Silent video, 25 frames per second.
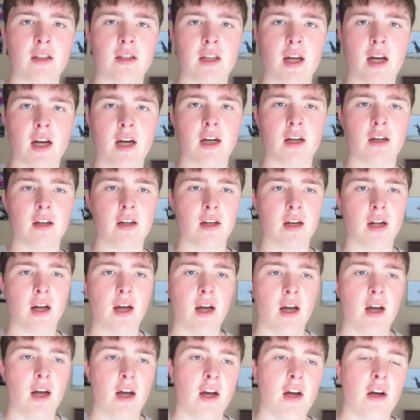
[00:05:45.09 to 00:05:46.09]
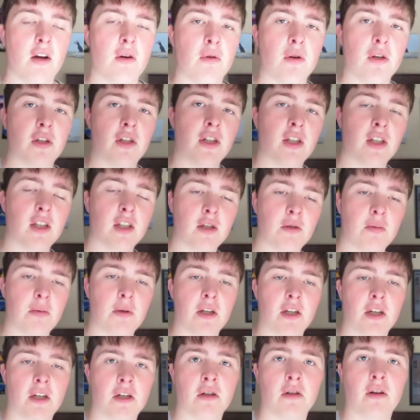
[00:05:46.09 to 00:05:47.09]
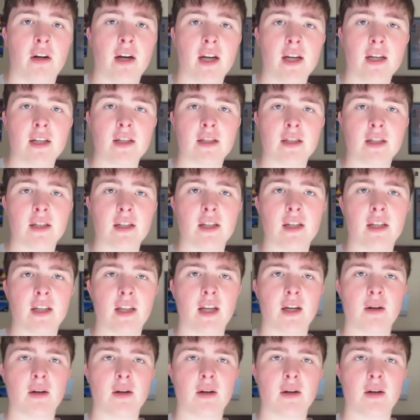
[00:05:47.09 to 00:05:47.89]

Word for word: Sacred, which has been crazy.